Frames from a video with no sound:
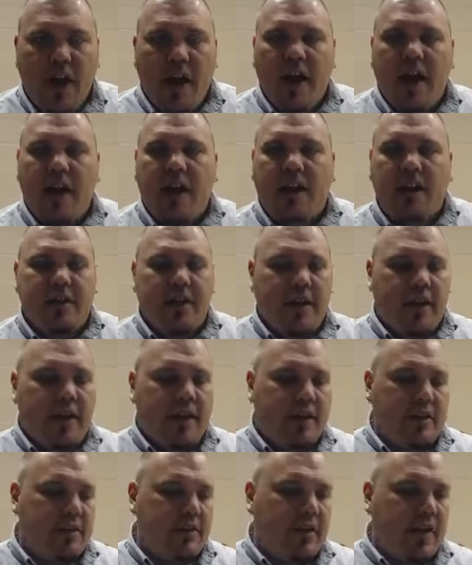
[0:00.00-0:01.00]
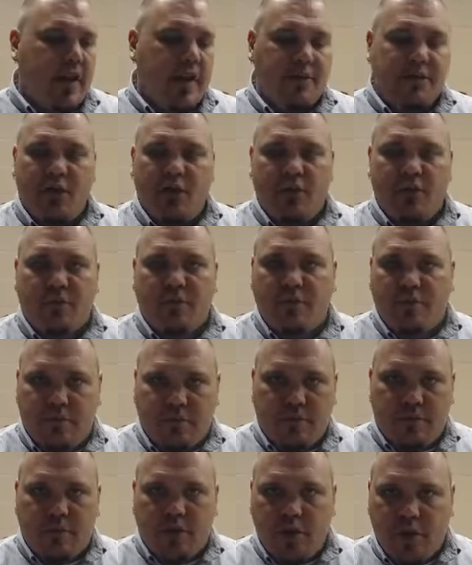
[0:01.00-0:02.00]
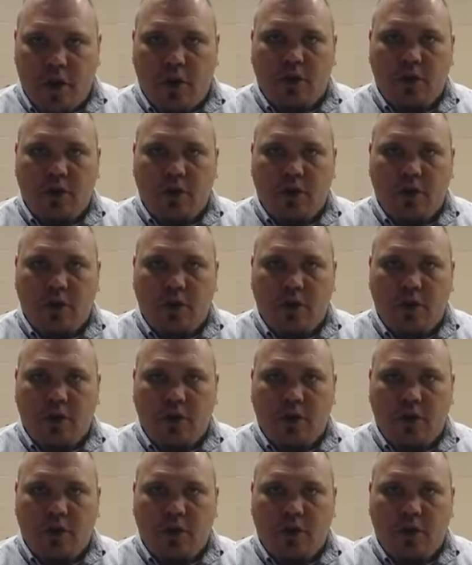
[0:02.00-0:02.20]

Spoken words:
And if you know